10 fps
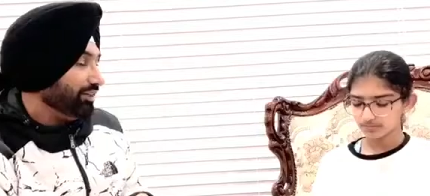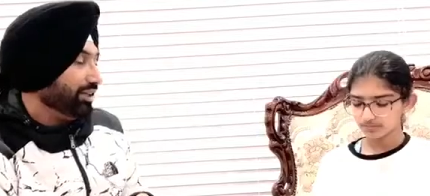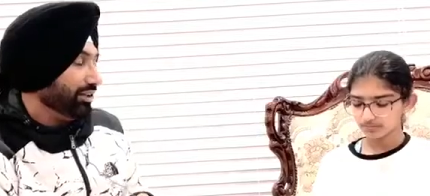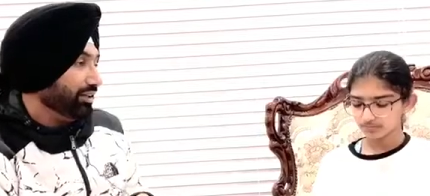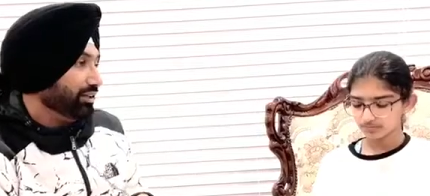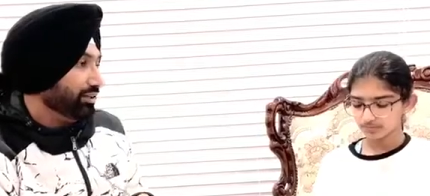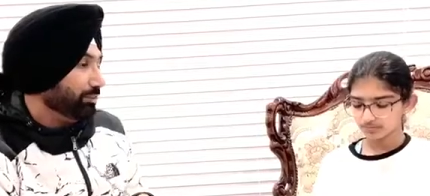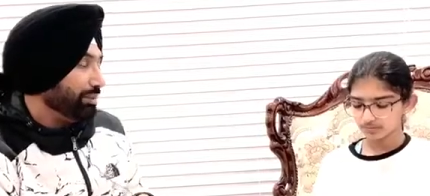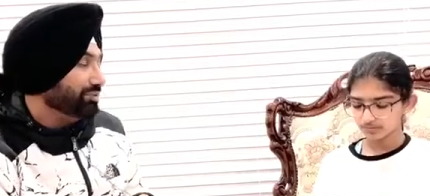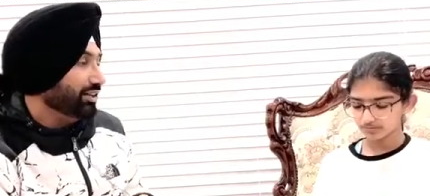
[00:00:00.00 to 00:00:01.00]
Speaker 1: the uh,
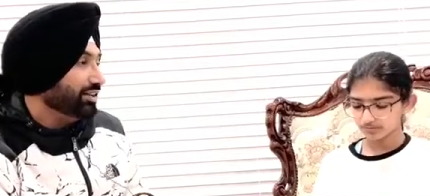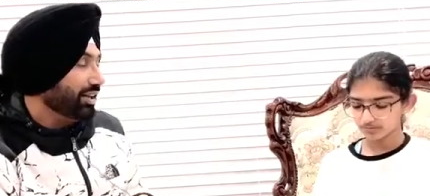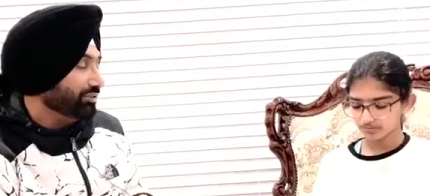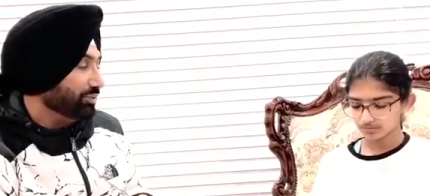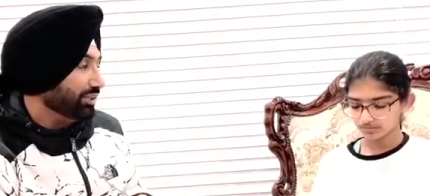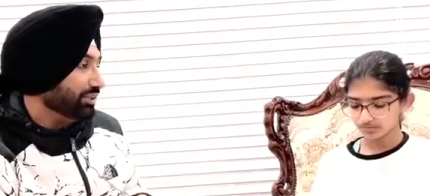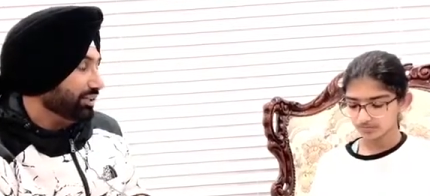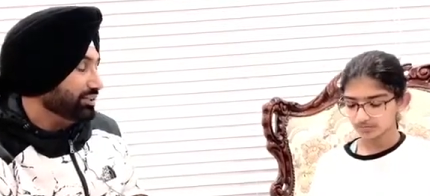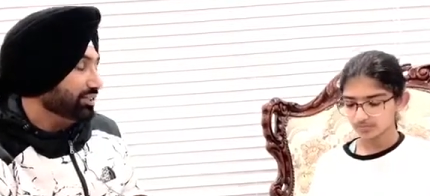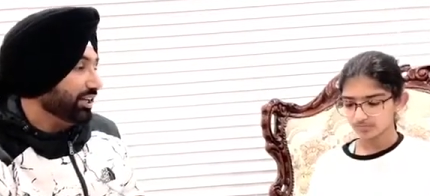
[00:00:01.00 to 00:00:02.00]
website as well
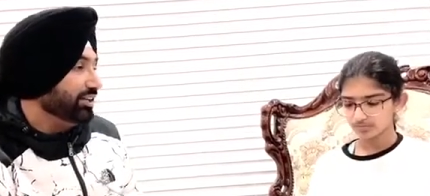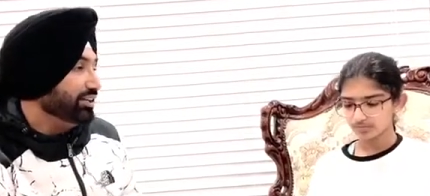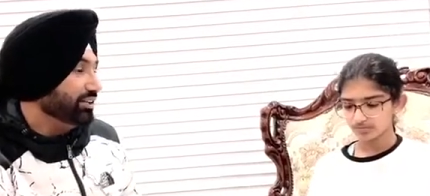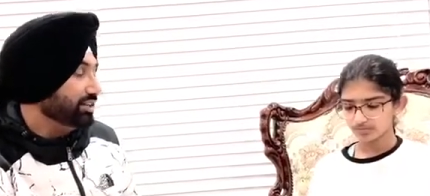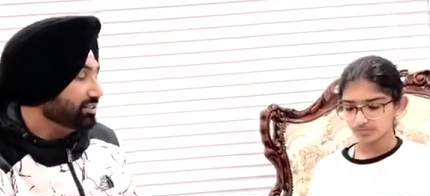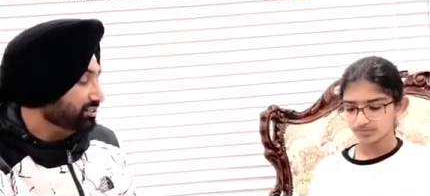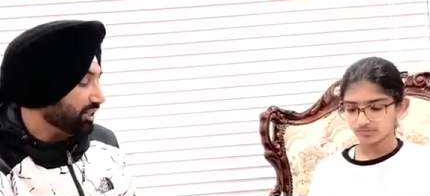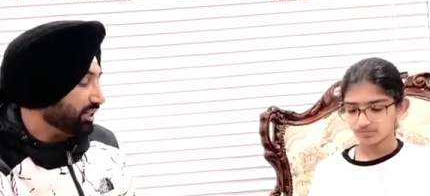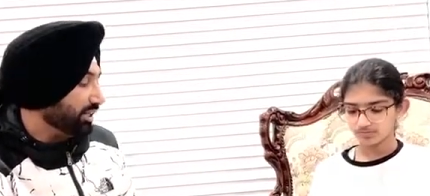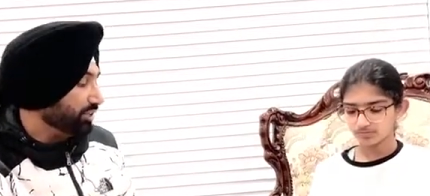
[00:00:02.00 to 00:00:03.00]
is
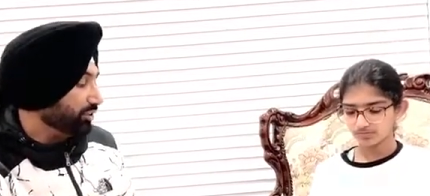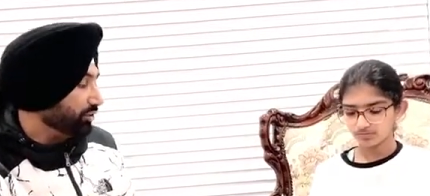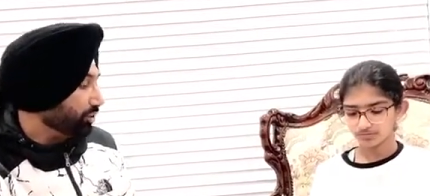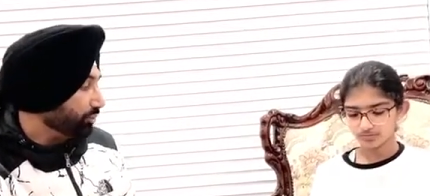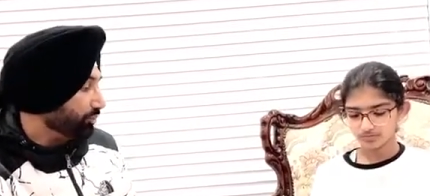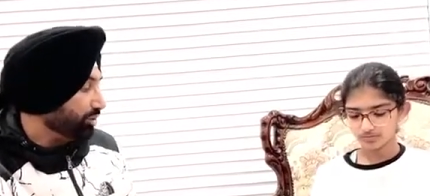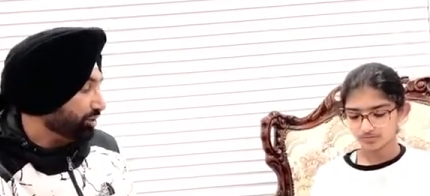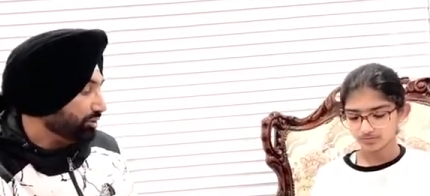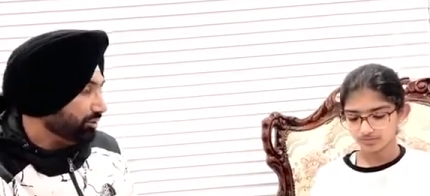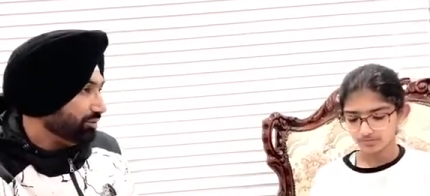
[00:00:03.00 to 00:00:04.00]

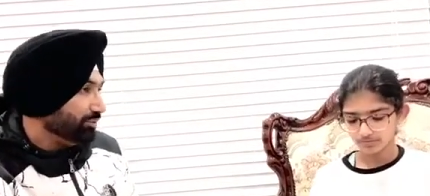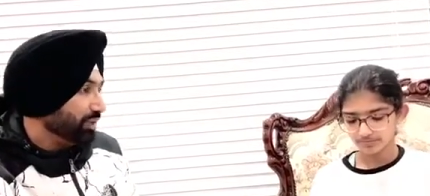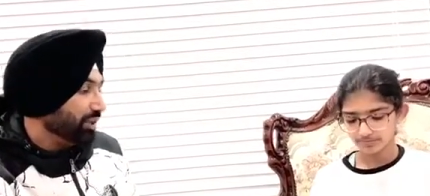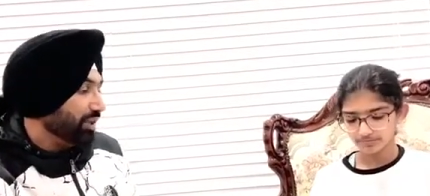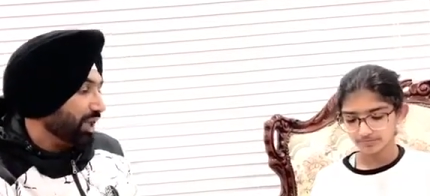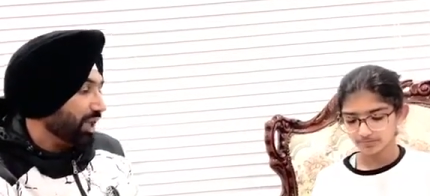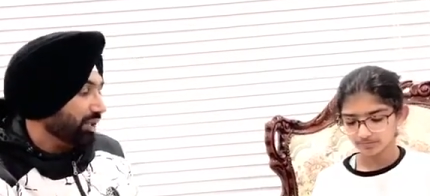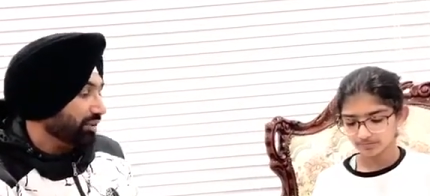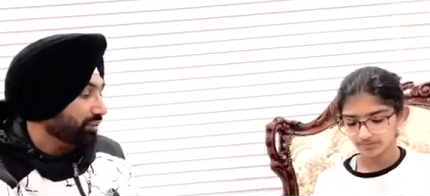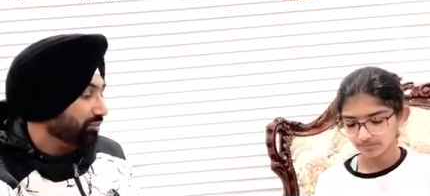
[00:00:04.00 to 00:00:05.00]
indianinaustralia.com.au
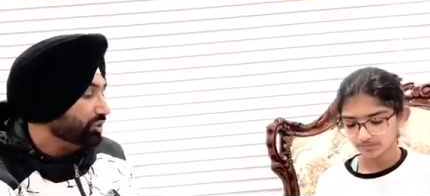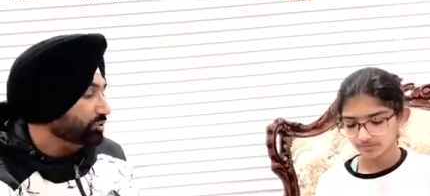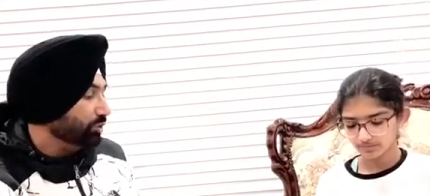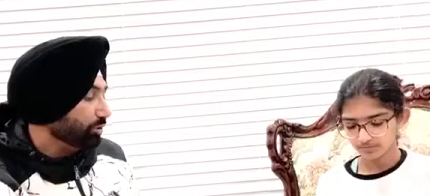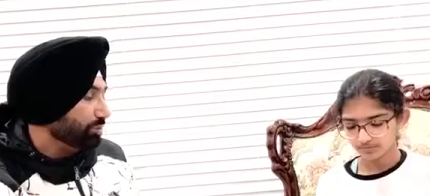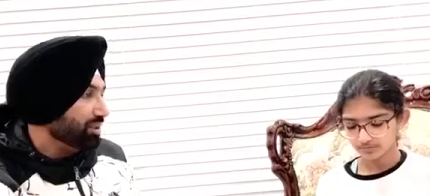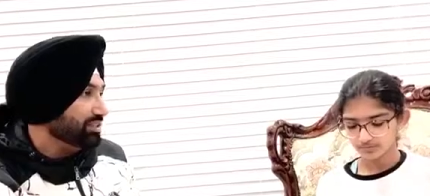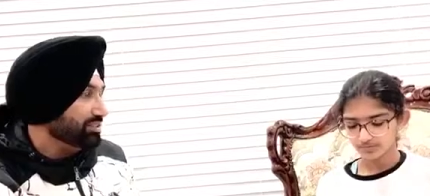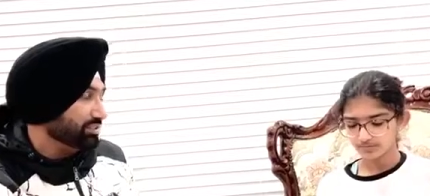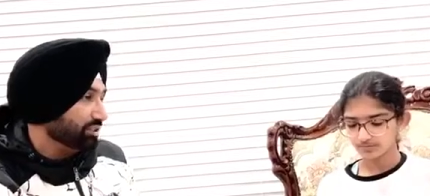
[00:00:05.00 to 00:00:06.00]
and the Facebook
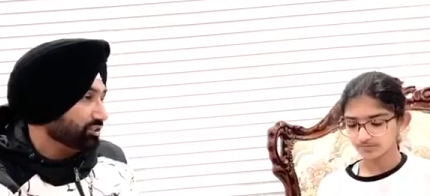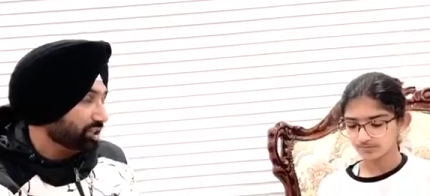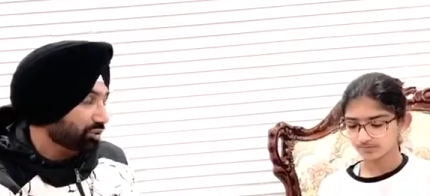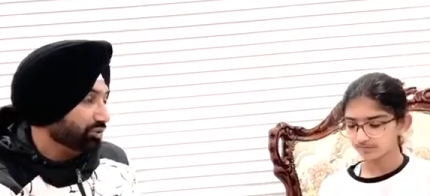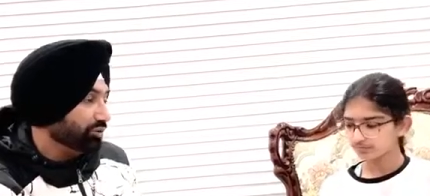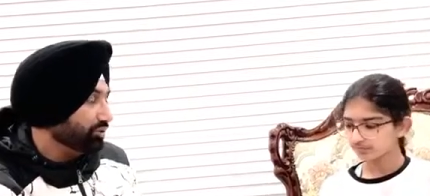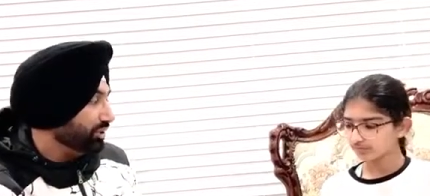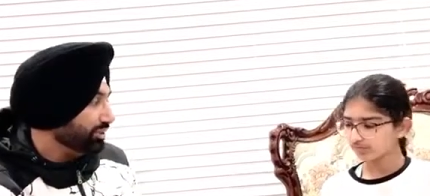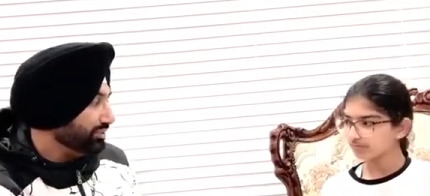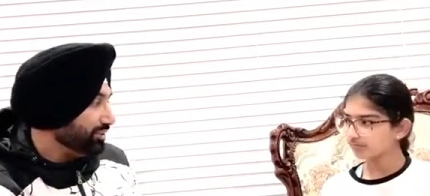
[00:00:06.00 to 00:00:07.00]
page Jadon
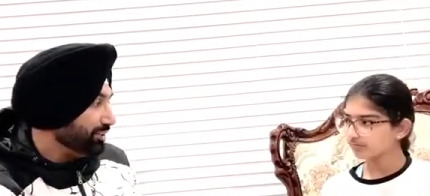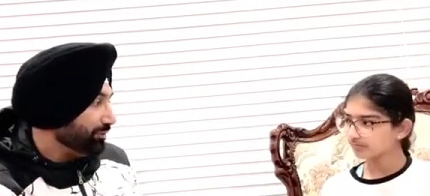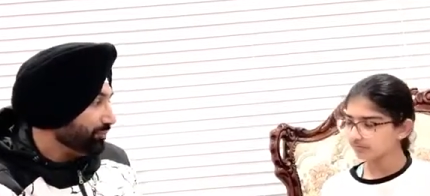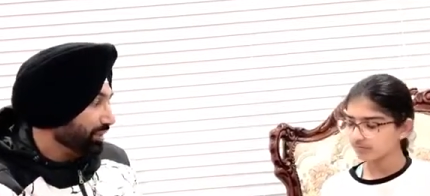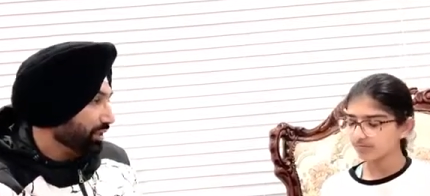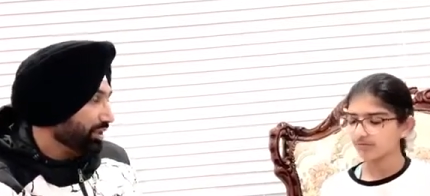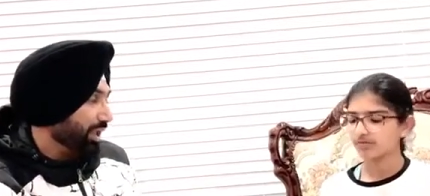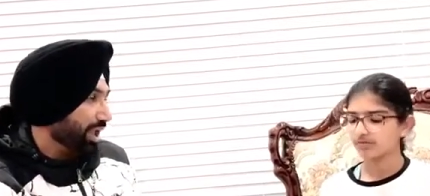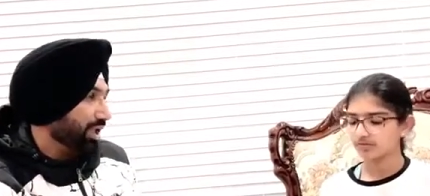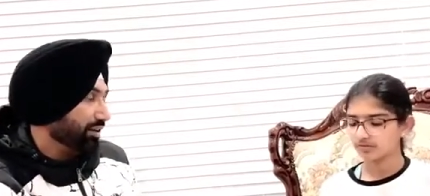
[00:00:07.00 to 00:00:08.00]
Turesi
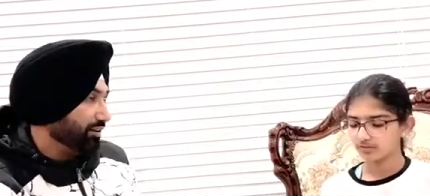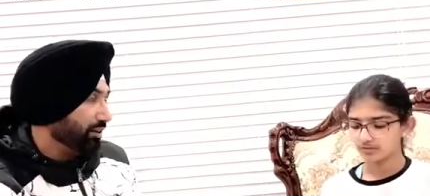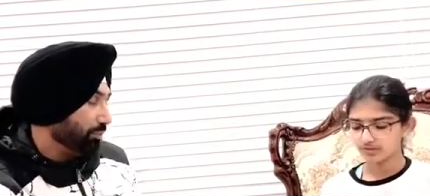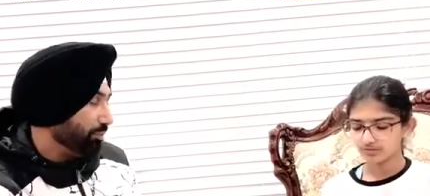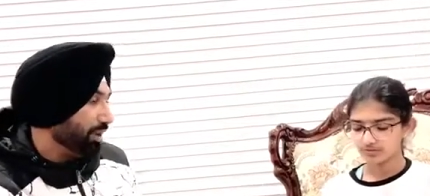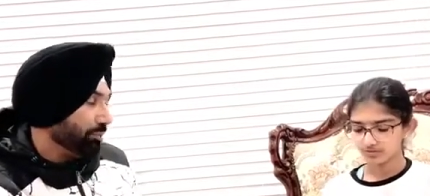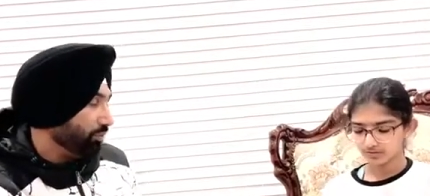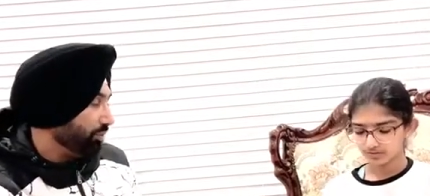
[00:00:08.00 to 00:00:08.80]
and many more